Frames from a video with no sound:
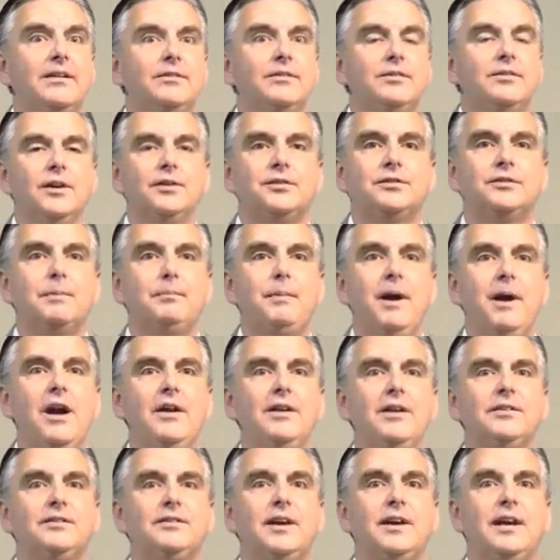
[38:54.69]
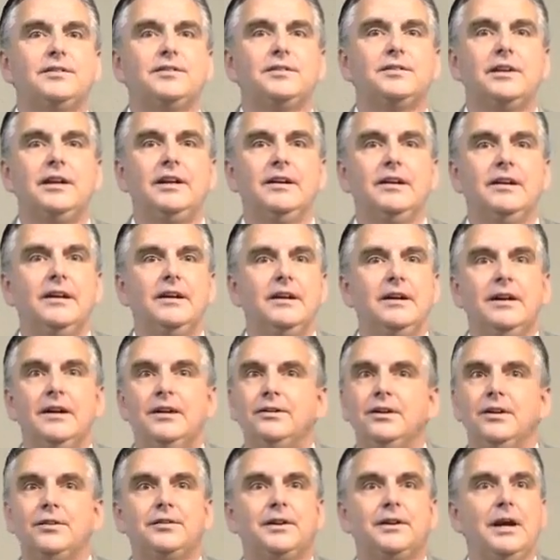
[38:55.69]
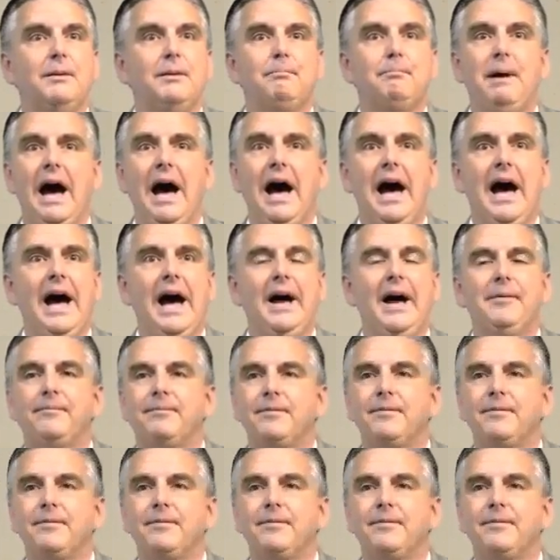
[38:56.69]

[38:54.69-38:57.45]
just the bare necessity, just get by.